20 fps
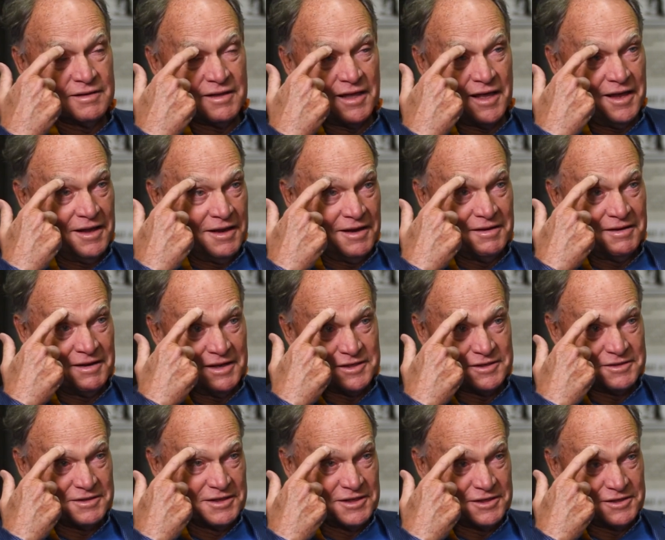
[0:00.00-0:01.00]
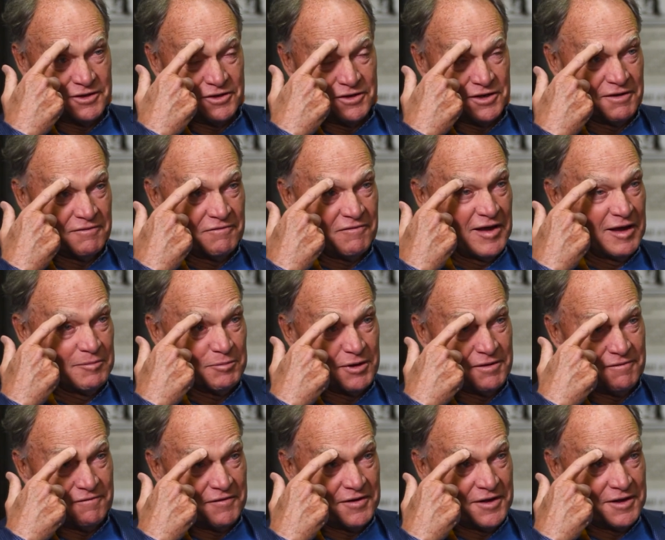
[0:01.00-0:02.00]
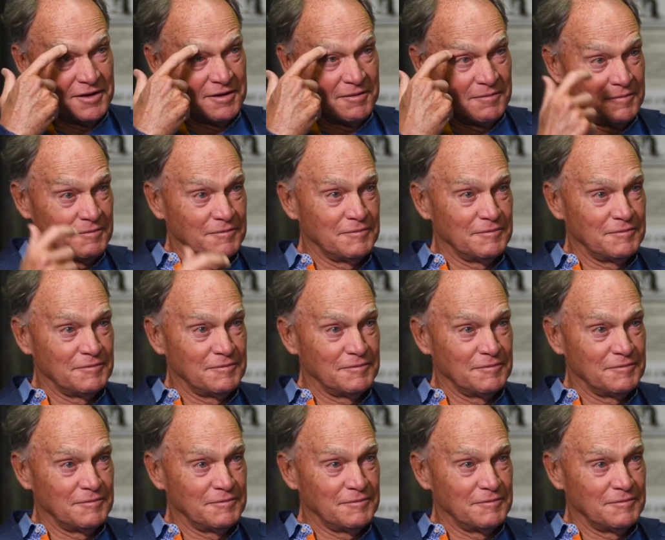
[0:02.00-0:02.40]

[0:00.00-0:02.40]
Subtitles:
yeah, it's certainly a family affair.